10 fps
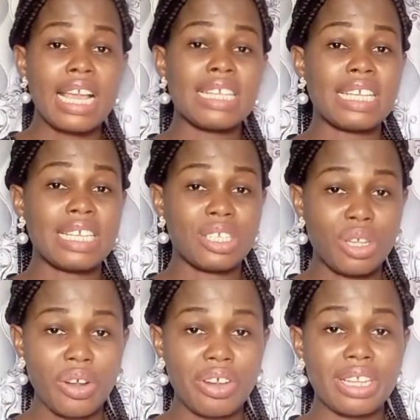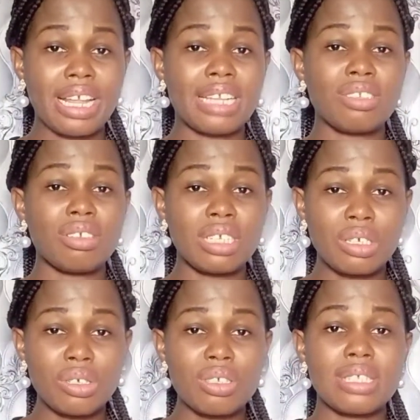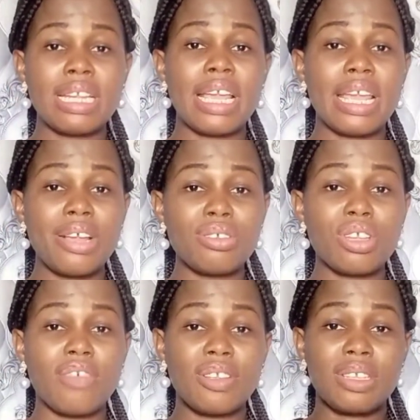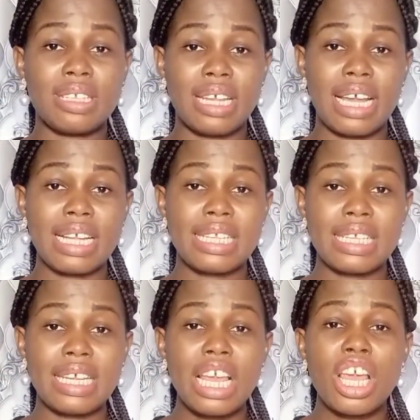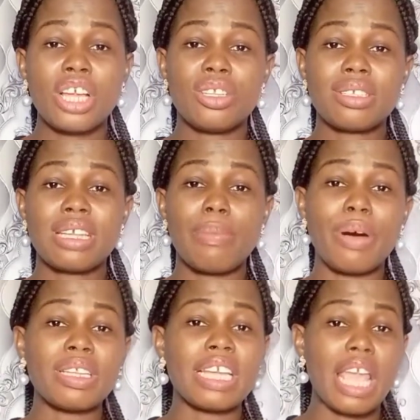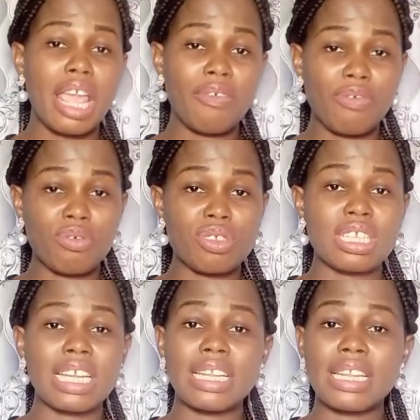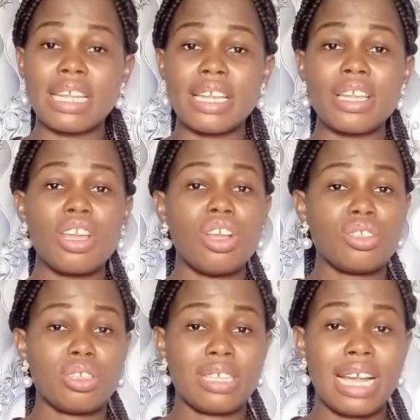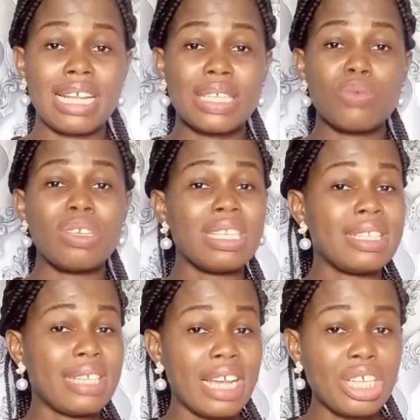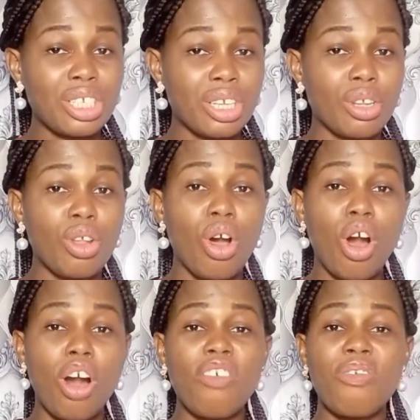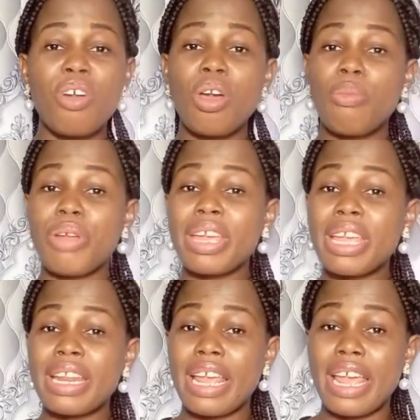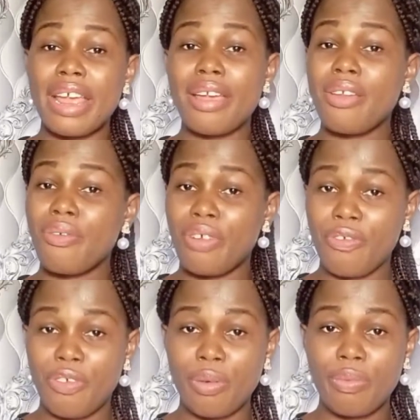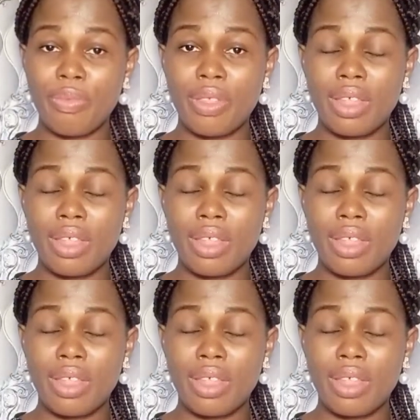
It's a story that ridicules the ills of the society. It talks about the evils in the society with intention of bringing a reform.